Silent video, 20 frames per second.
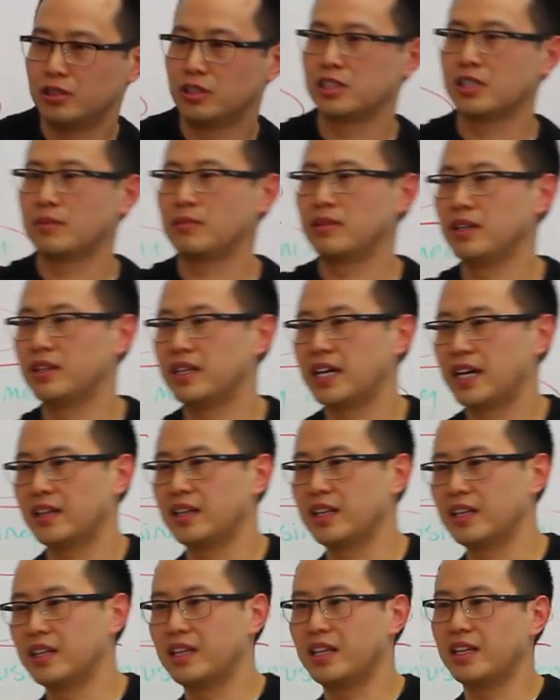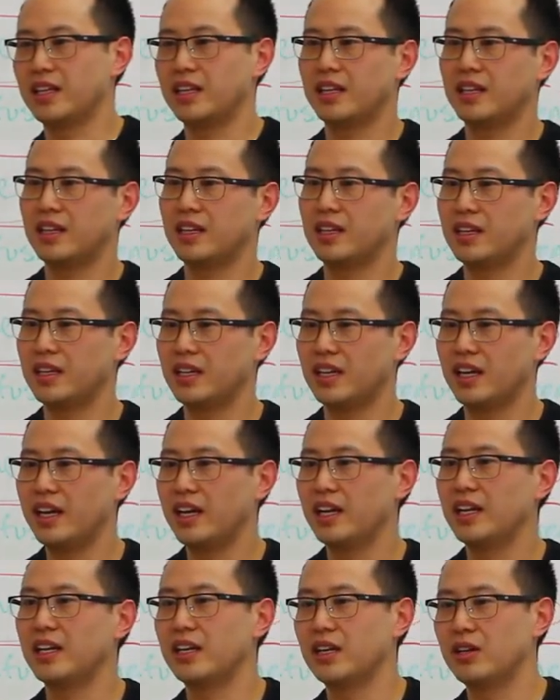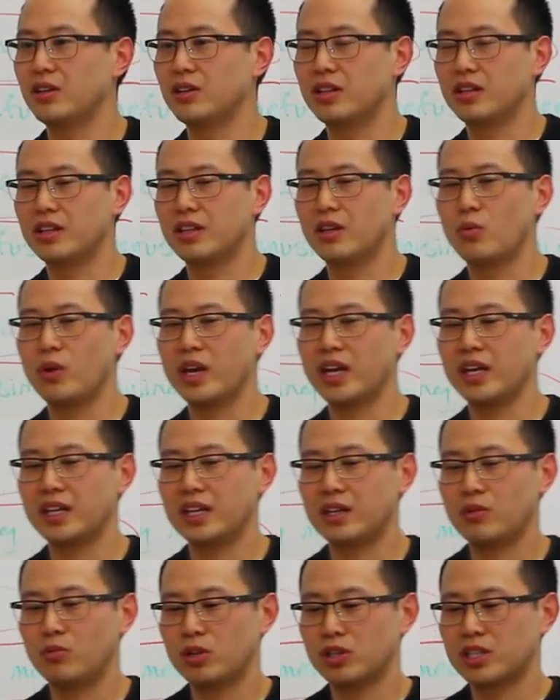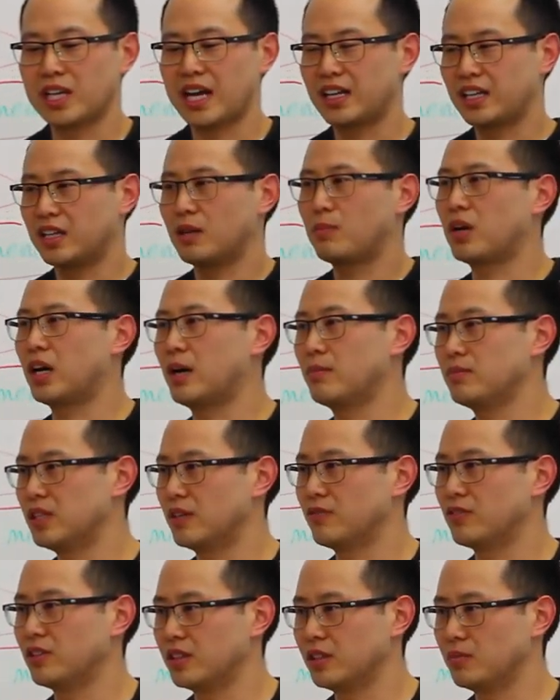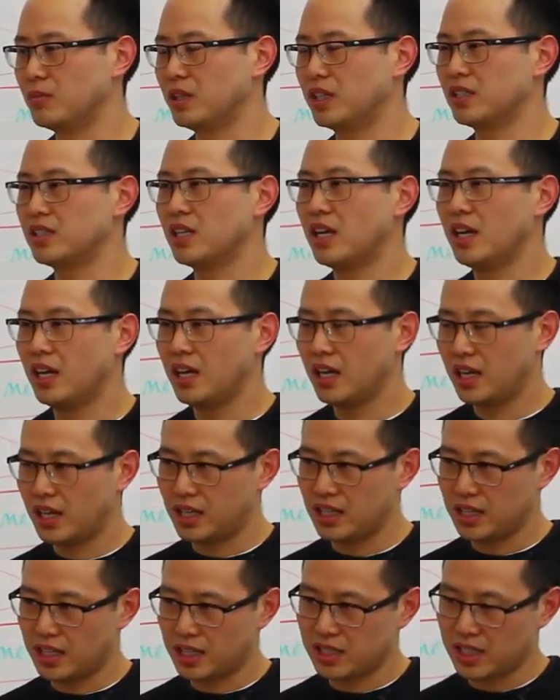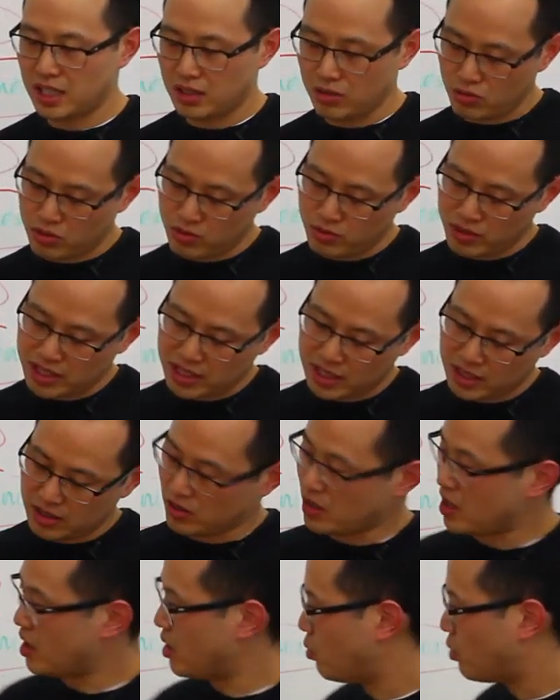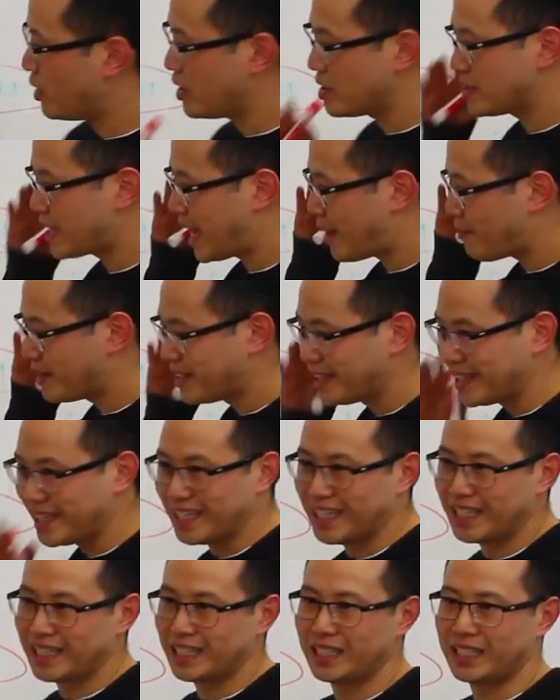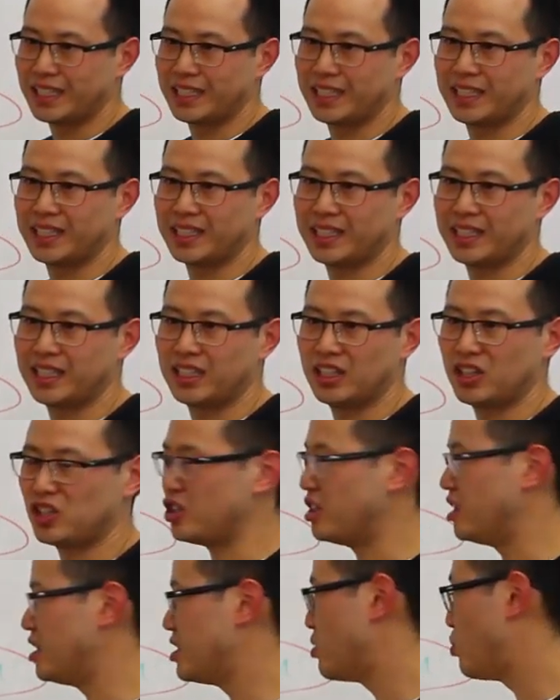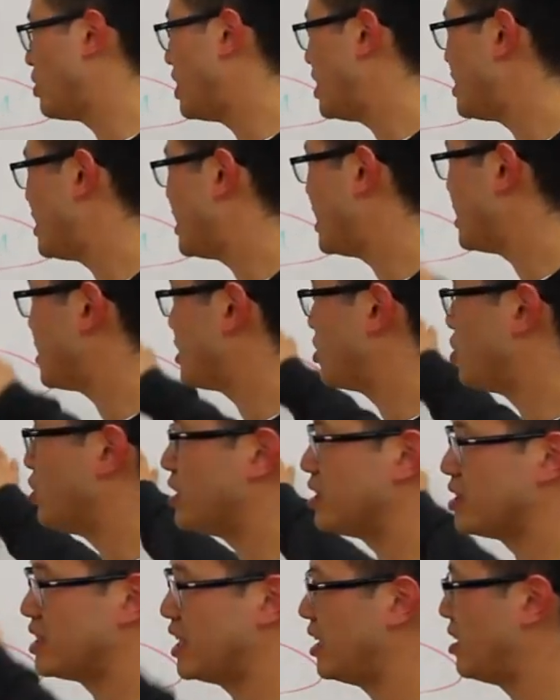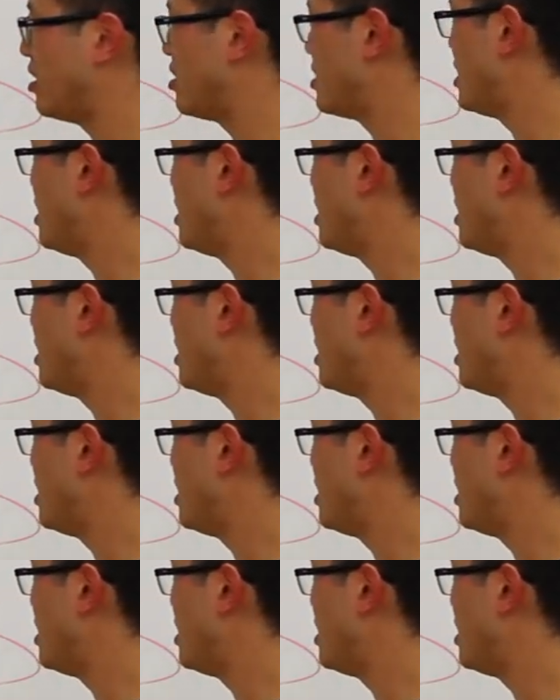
or something like that. The, the way that we're attacking a problem differently because, and then I'm saying what we said is, what does Sapna need? She needs a way to get good containers